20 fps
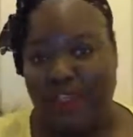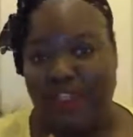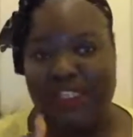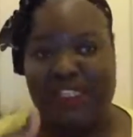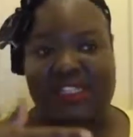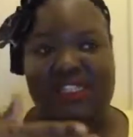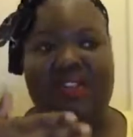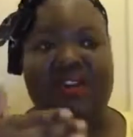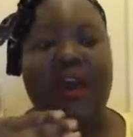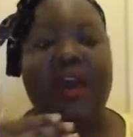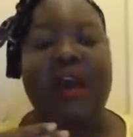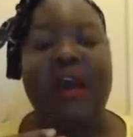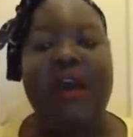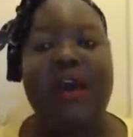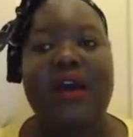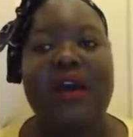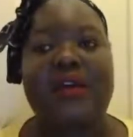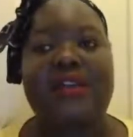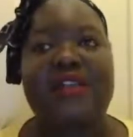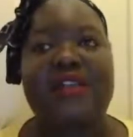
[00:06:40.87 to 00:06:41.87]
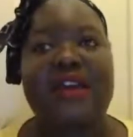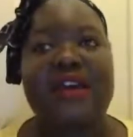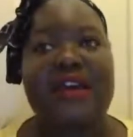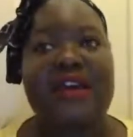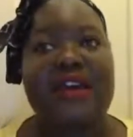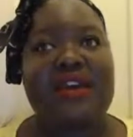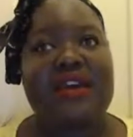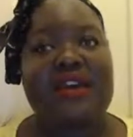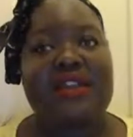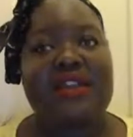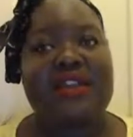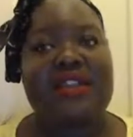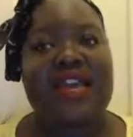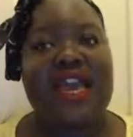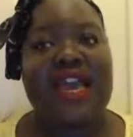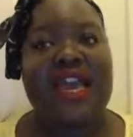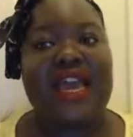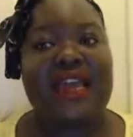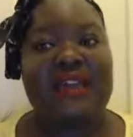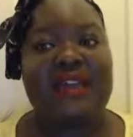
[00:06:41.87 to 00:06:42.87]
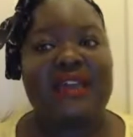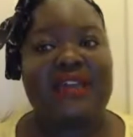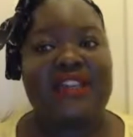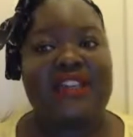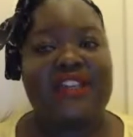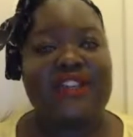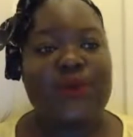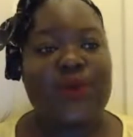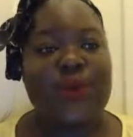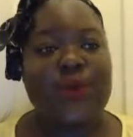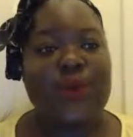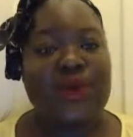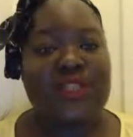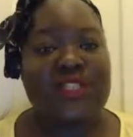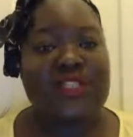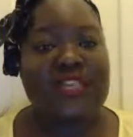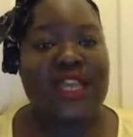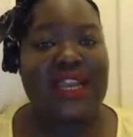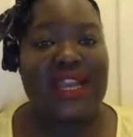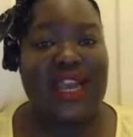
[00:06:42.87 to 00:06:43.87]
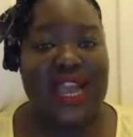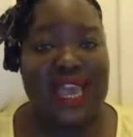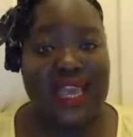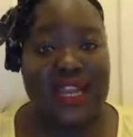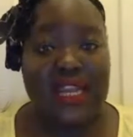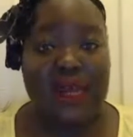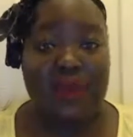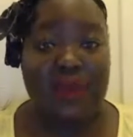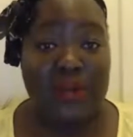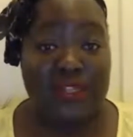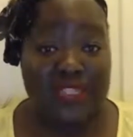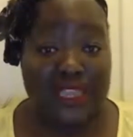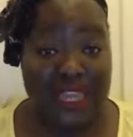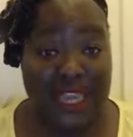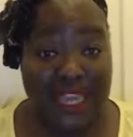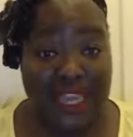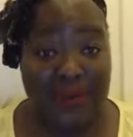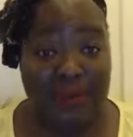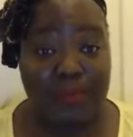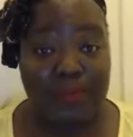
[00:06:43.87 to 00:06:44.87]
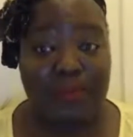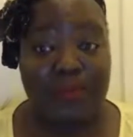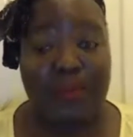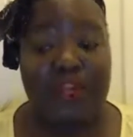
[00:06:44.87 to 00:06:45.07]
this guard that didn't want to let anybody in,